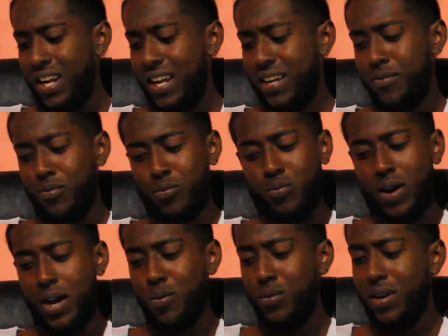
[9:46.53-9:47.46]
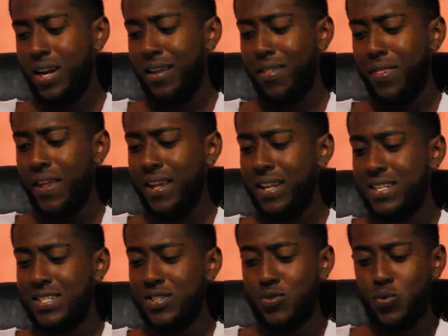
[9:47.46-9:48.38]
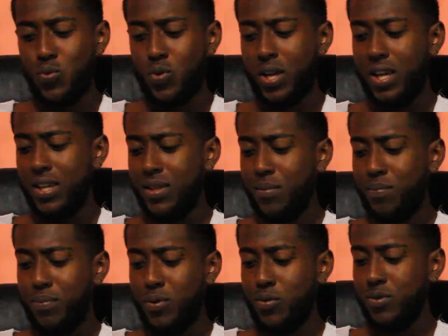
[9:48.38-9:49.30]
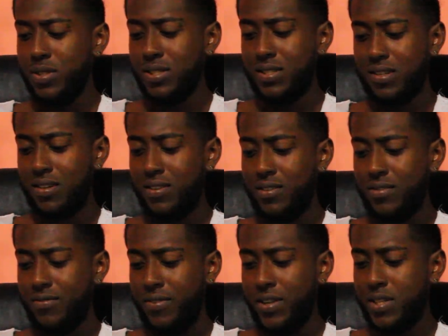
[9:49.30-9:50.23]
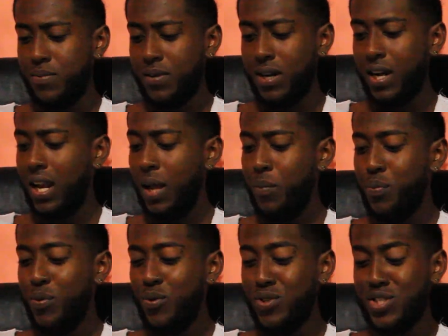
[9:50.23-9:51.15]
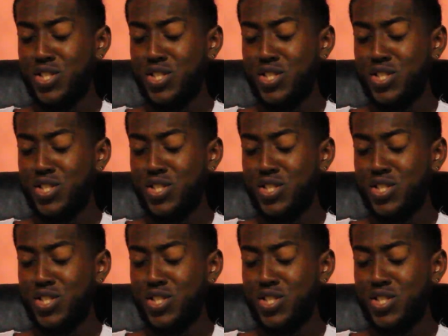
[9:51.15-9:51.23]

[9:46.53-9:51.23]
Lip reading: like, why would I think this is okay to post on Facebook? And I post